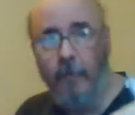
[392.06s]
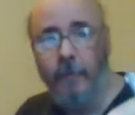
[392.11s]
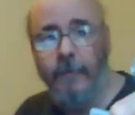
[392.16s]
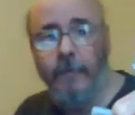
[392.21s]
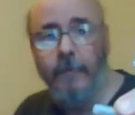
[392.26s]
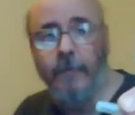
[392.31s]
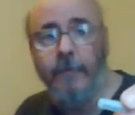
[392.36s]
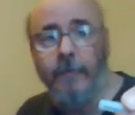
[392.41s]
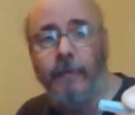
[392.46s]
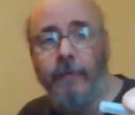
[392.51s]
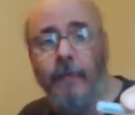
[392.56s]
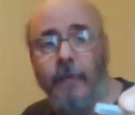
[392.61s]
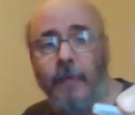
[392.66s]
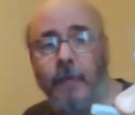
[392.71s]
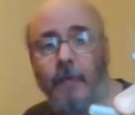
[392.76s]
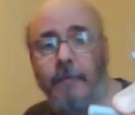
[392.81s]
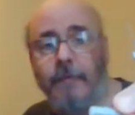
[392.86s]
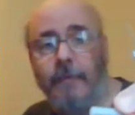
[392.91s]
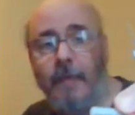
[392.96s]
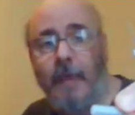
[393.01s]
There's a
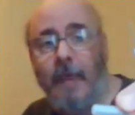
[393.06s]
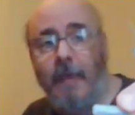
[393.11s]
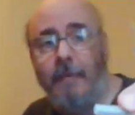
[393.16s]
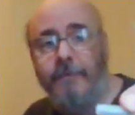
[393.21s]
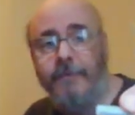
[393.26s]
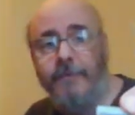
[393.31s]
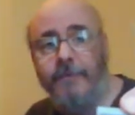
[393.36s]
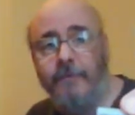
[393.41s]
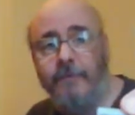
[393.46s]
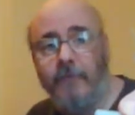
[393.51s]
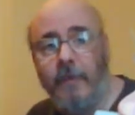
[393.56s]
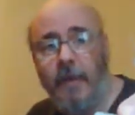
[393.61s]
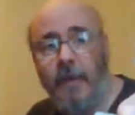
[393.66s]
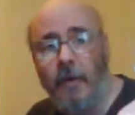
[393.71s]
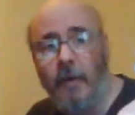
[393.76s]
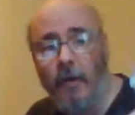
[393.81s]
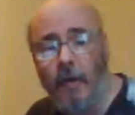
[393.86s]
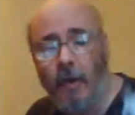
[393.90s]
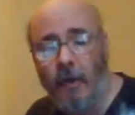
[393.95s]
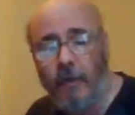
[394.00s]
little top
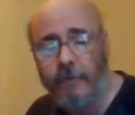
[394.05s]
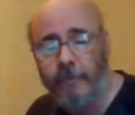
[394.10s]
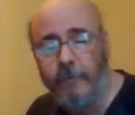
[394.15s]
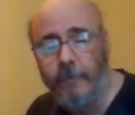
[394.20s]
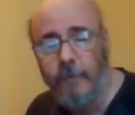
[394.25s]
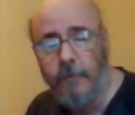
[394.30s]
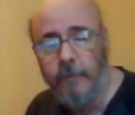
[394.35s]
straight off.